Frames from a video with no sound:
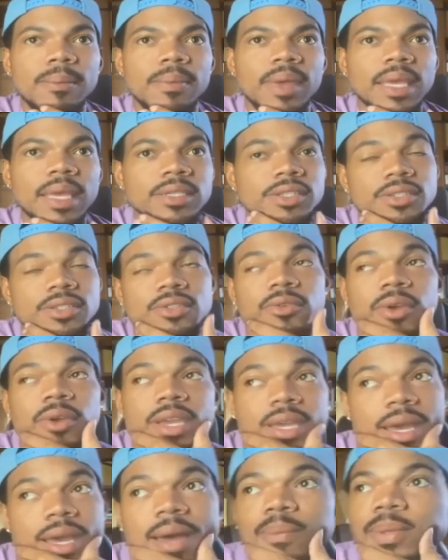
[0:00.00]
and just
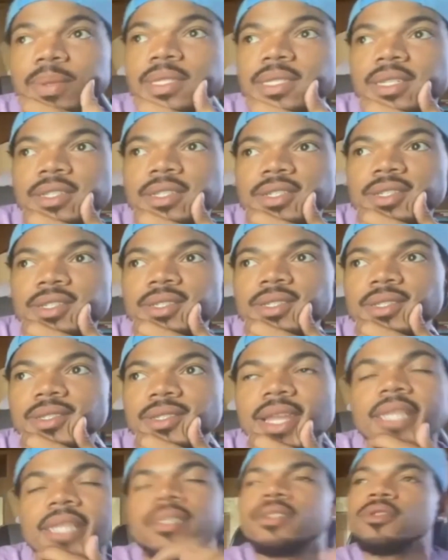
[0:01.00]
great compositions.
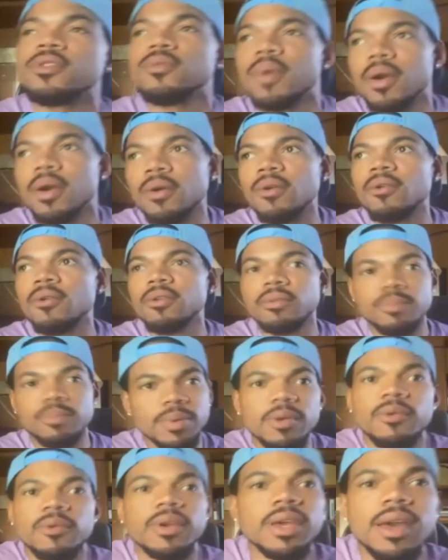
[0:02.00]
Not to toot my own horn,
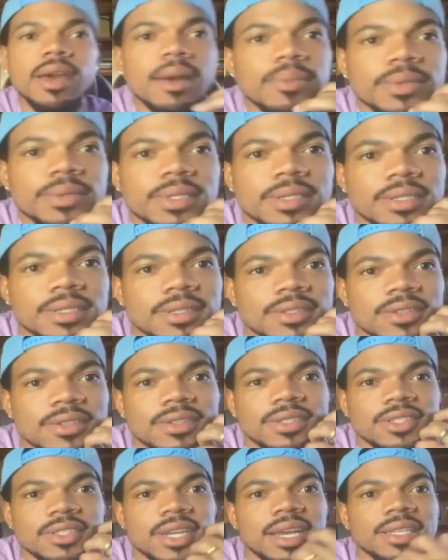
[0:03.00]
but great compositions on
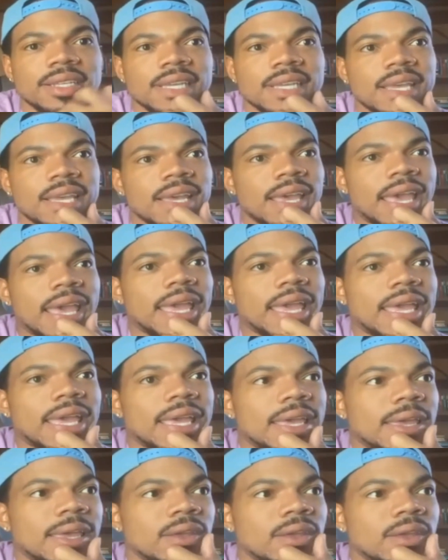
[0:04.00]
the shots.
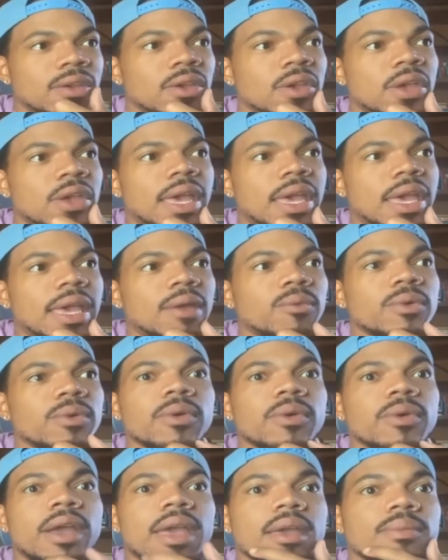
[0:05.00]
And we
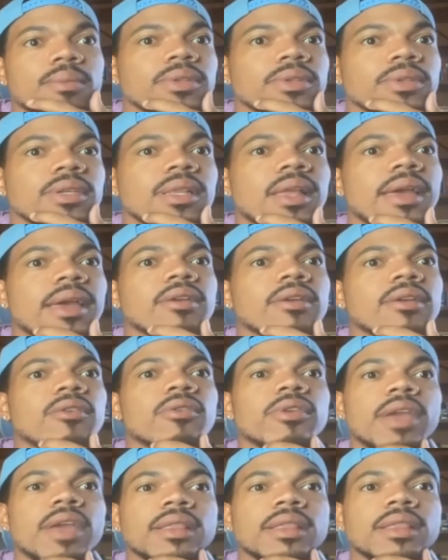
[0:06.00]
were able to like
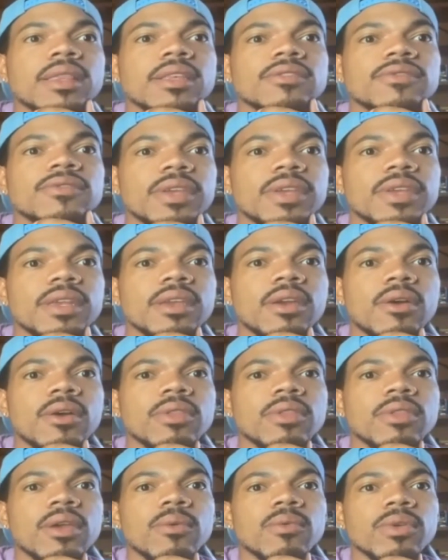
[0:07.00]
create this video
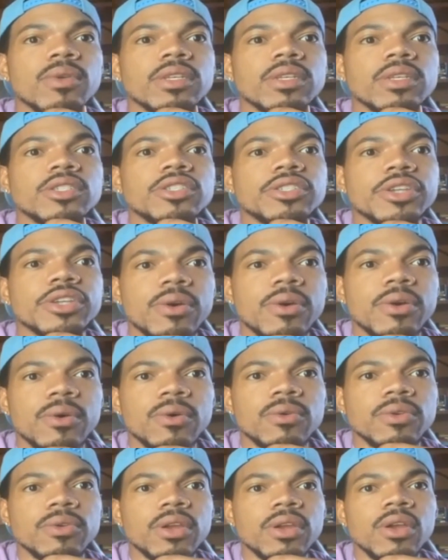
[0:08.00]
that really
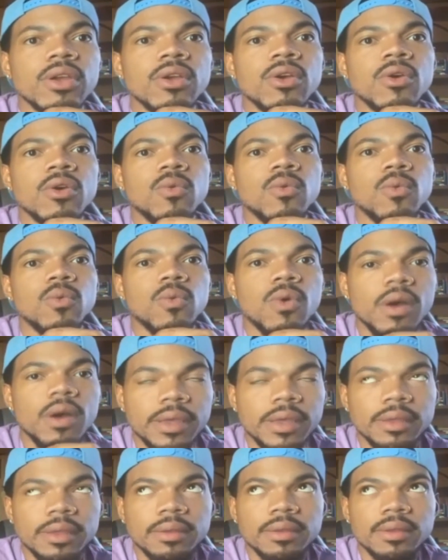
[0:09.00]
showed
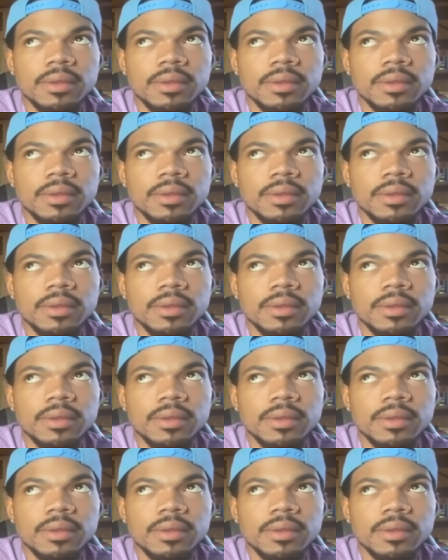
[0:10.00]
what